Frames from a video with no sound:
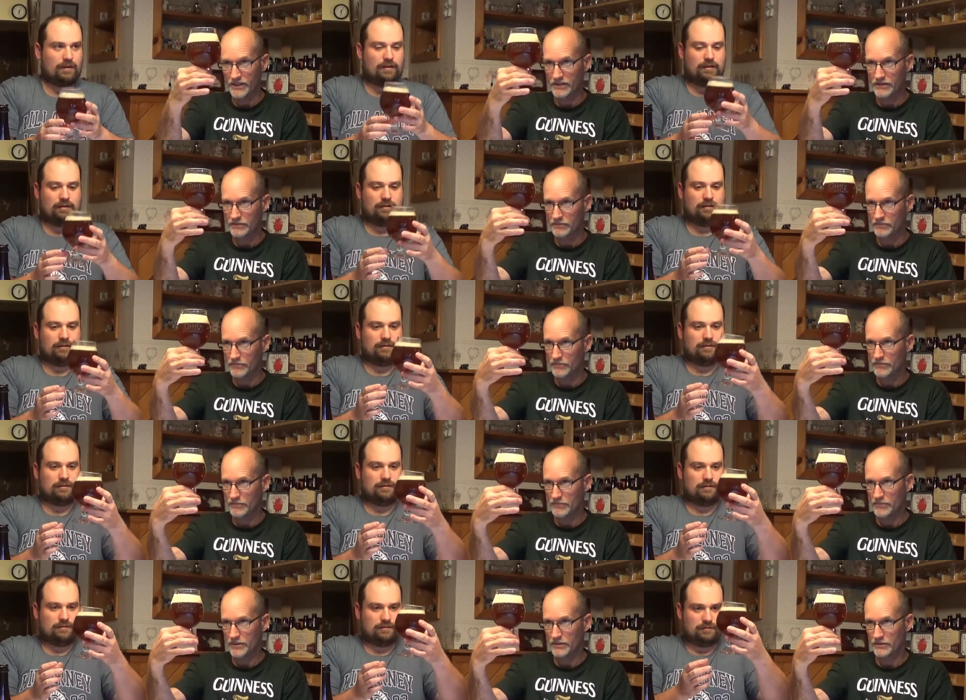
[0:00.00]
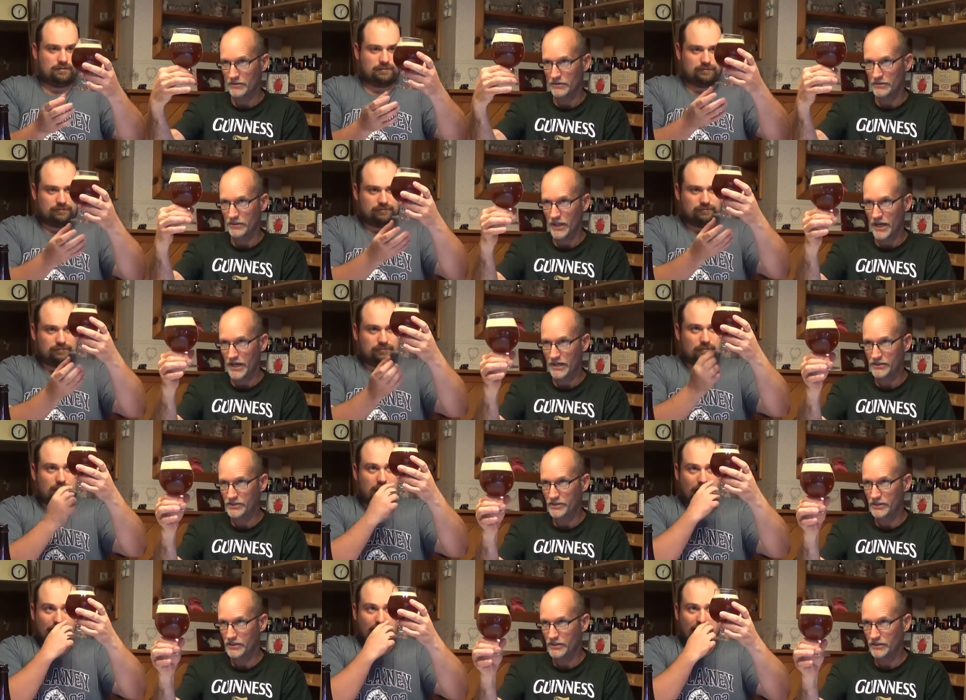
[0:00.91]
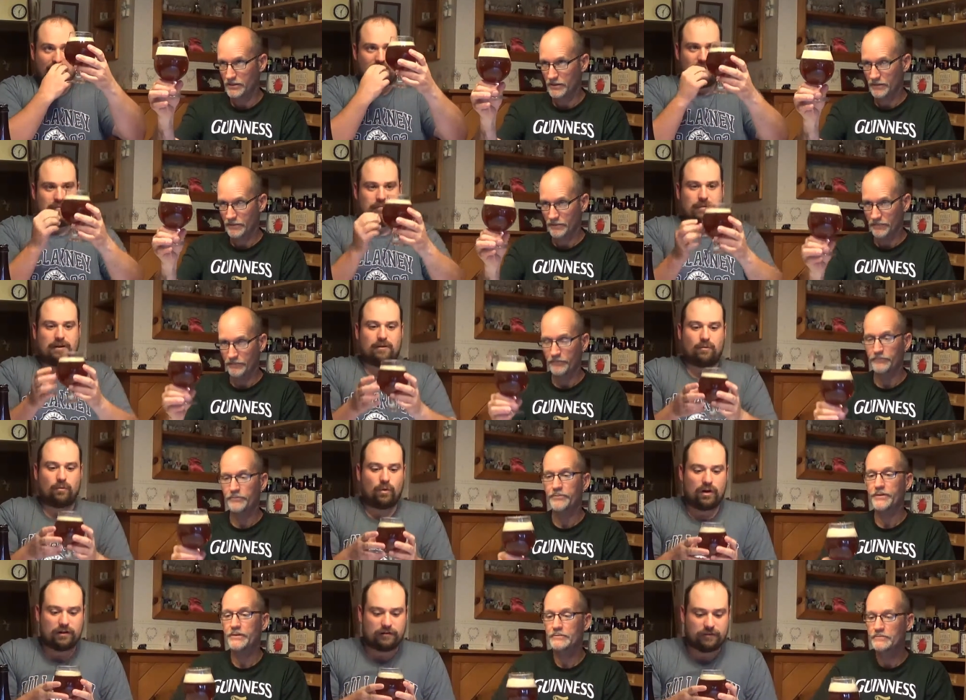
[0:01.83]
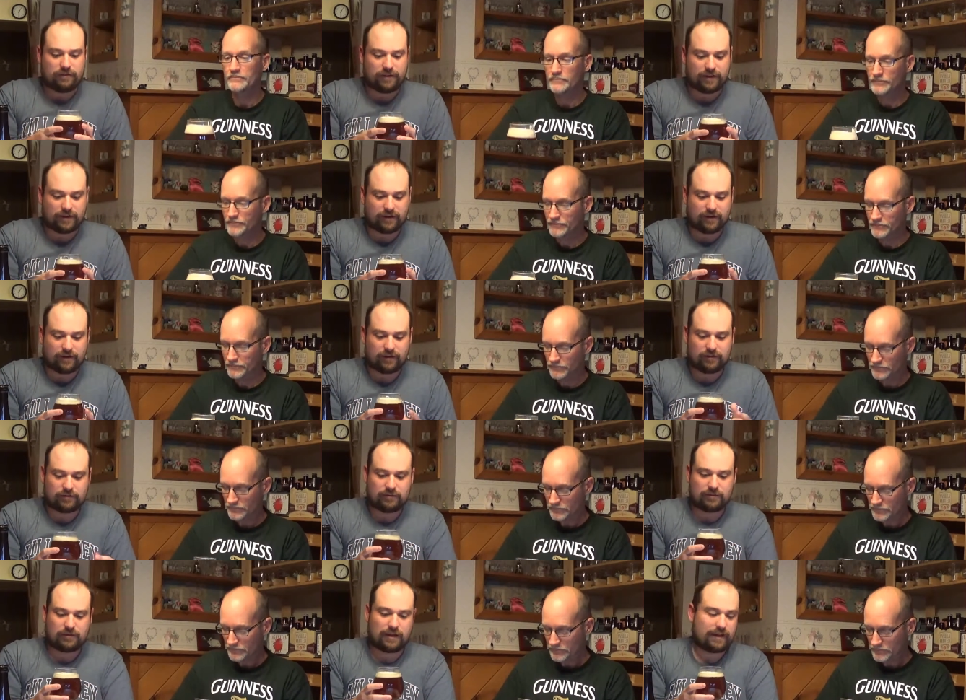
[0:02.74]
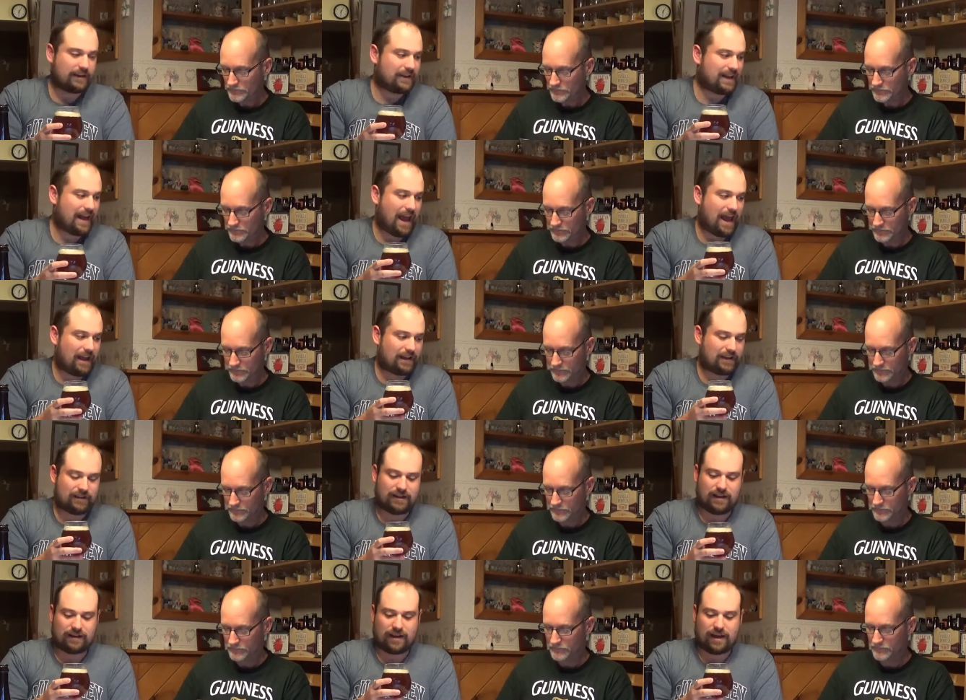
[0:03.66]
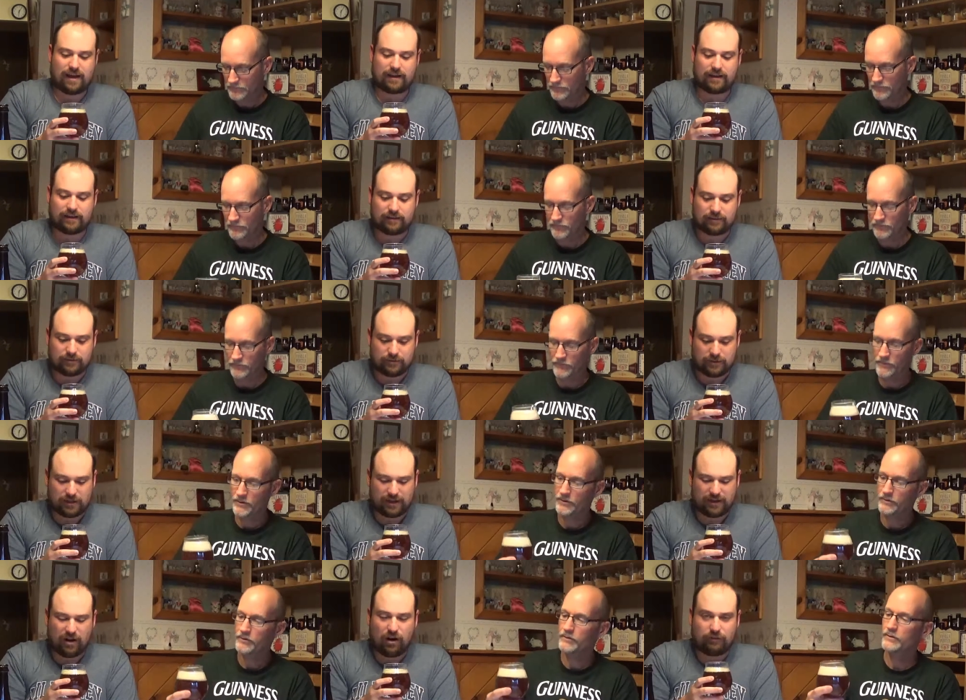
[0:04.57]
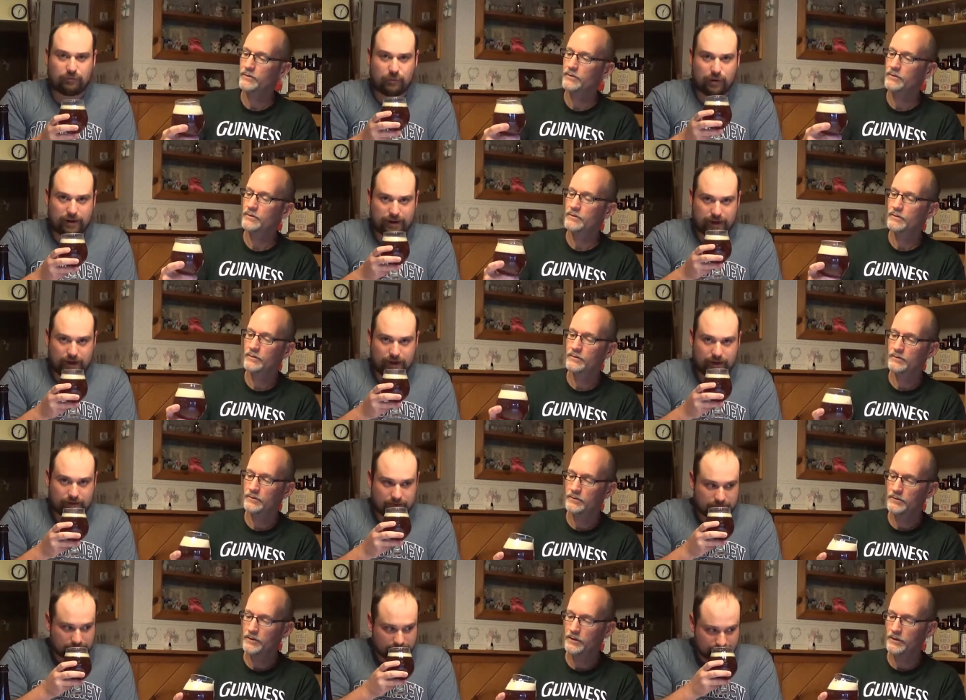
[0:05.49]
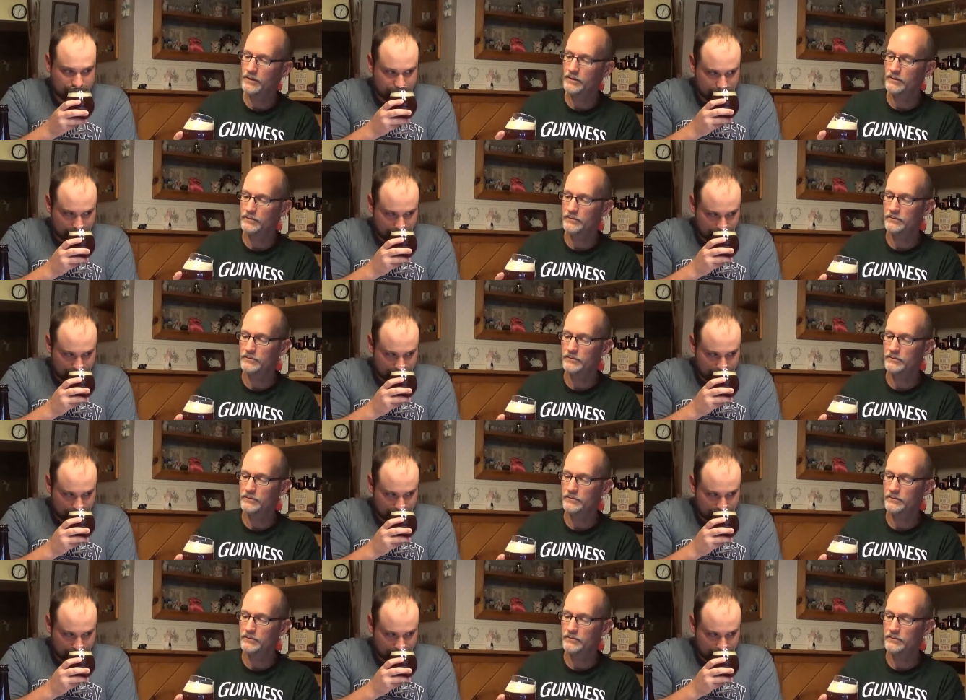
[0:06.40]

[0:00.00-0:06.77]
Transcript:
Speaker 1: in the, in the
Speaker 2: mm. glass there. But a one finger, like, khaki, not khaki, like off-white head. Yeah.